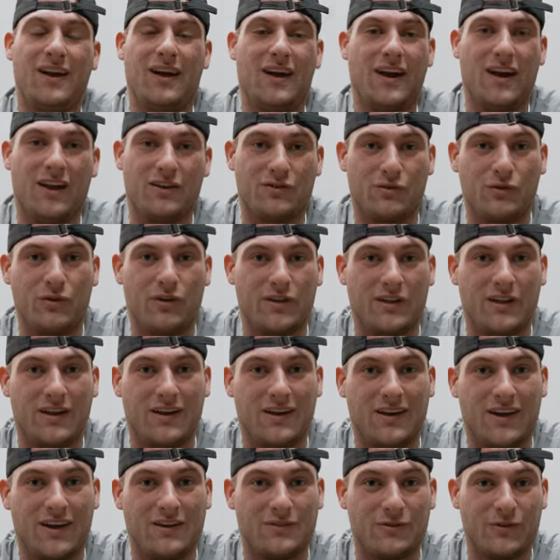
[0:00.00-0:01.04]
it's
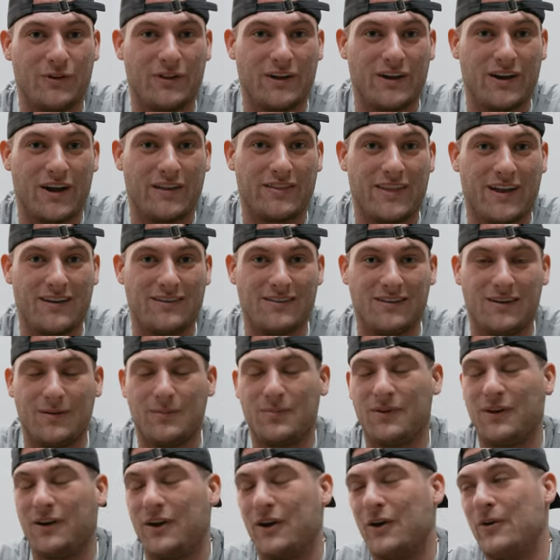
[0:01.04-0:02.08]
really it's really not that
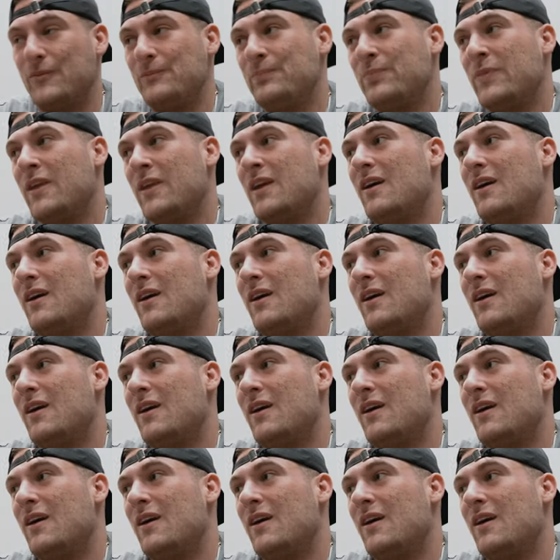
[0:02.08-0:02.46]
deep, you know.